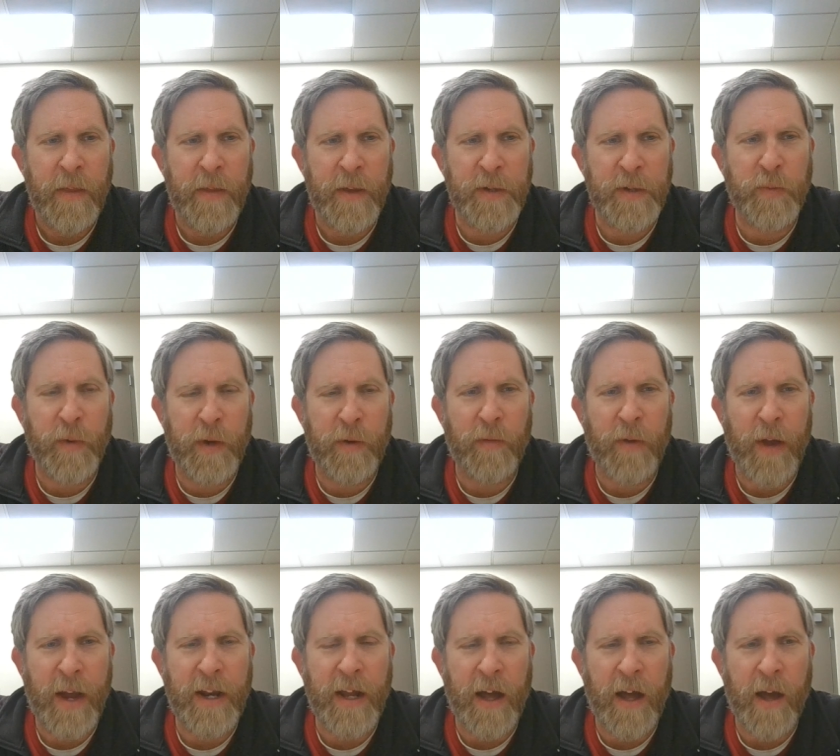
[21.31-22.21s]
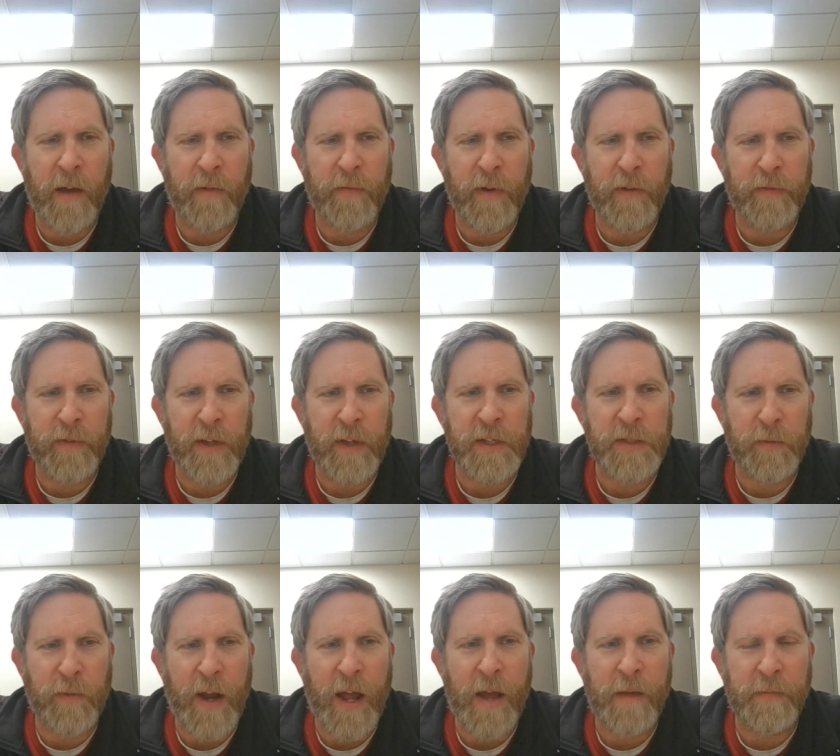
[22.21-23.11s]
There's one right off of
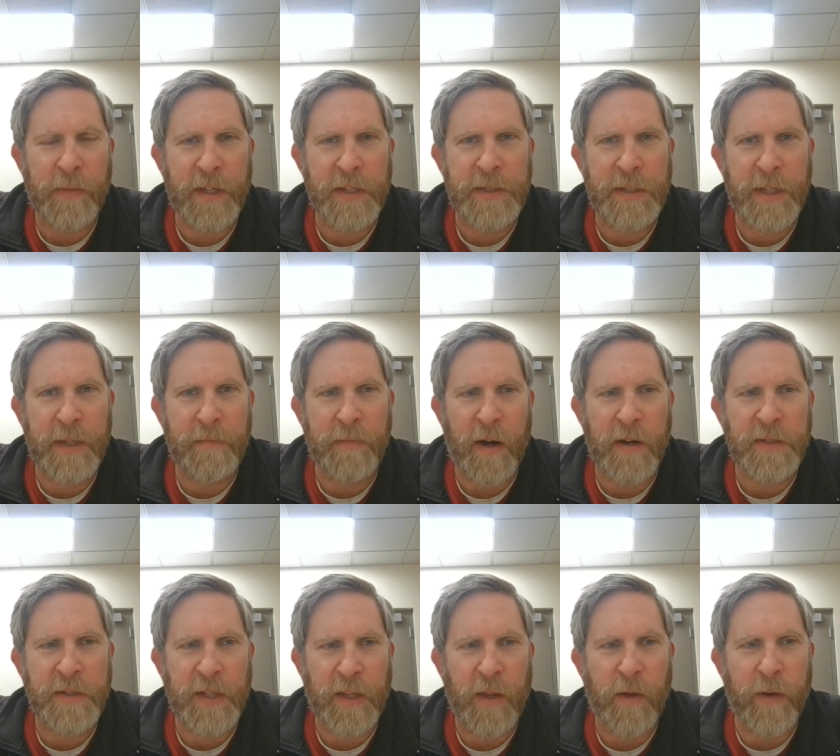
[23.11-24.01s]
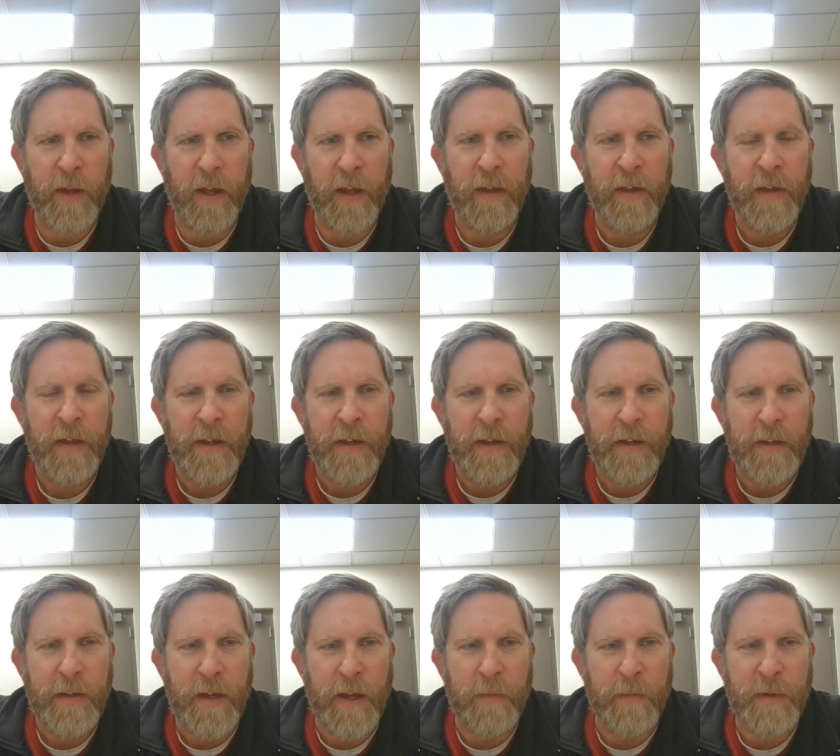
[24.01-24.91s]
Los Ramblas in Barcelona,
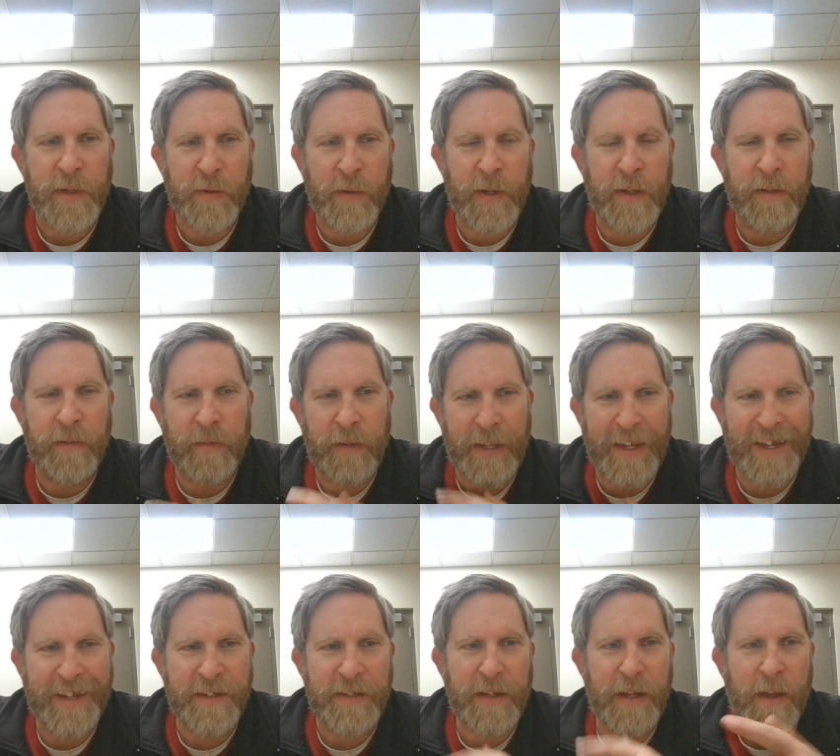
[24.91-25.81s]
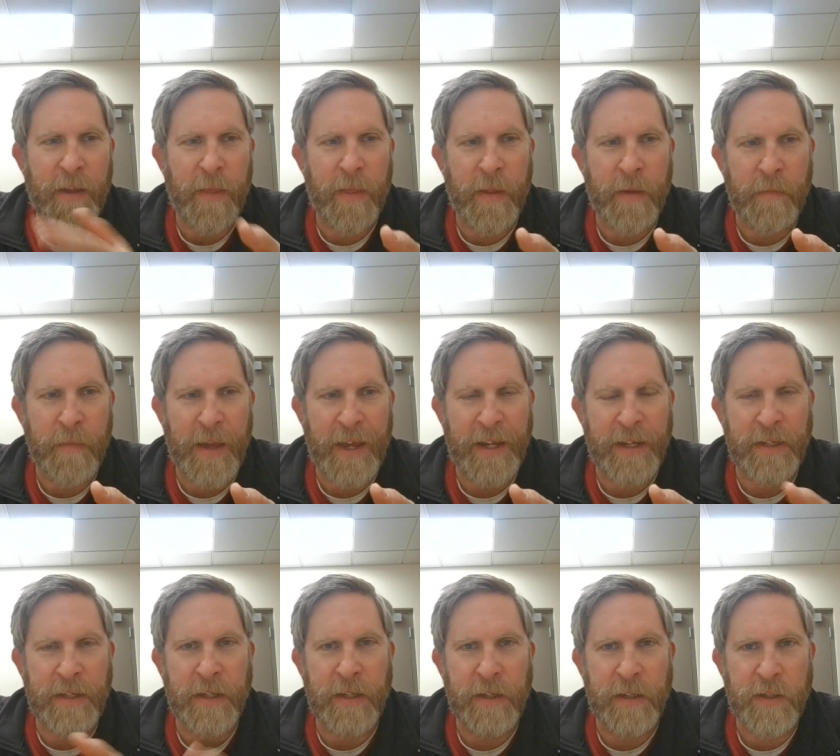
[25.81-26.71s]
uh, between it and the
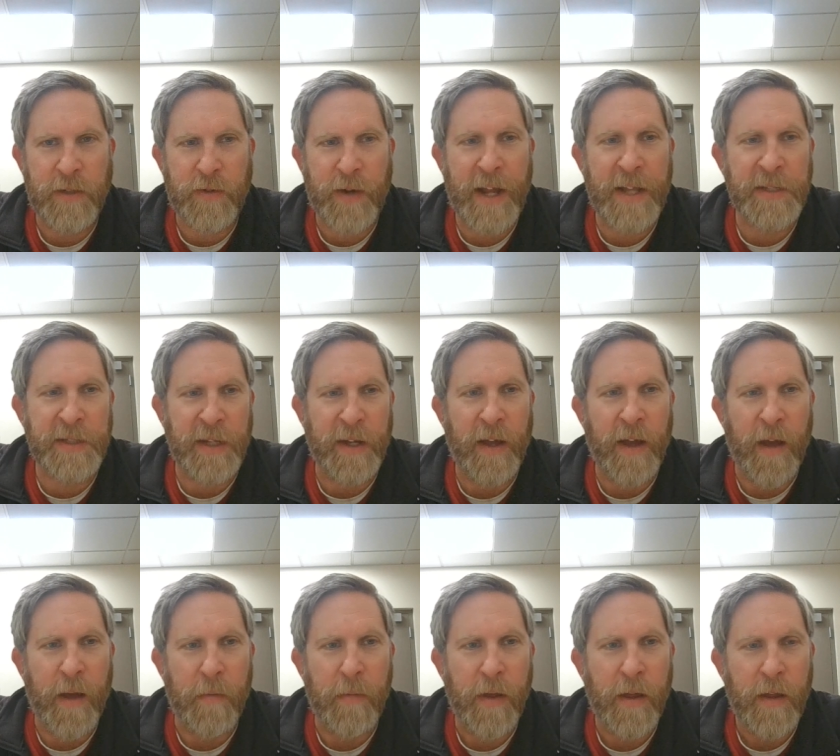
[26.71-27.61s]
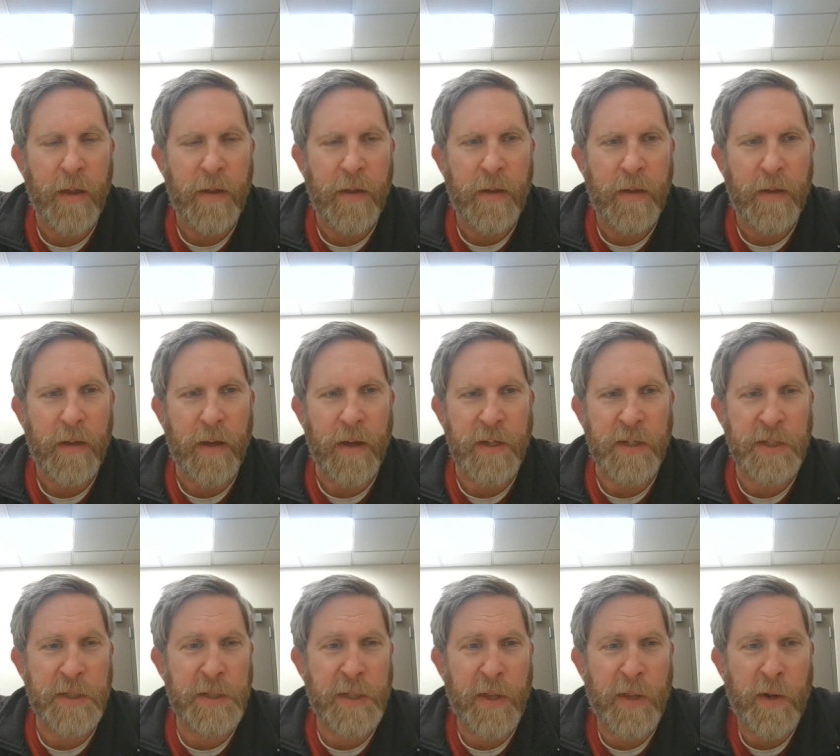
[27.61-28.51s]
main uh, transit hub, uh,
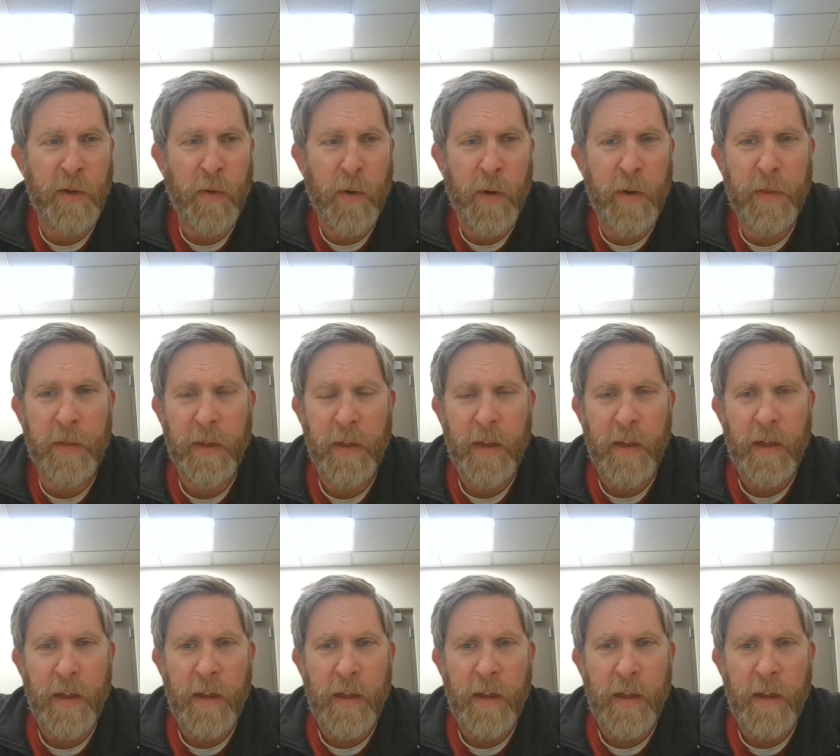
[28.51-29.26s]
just to the north.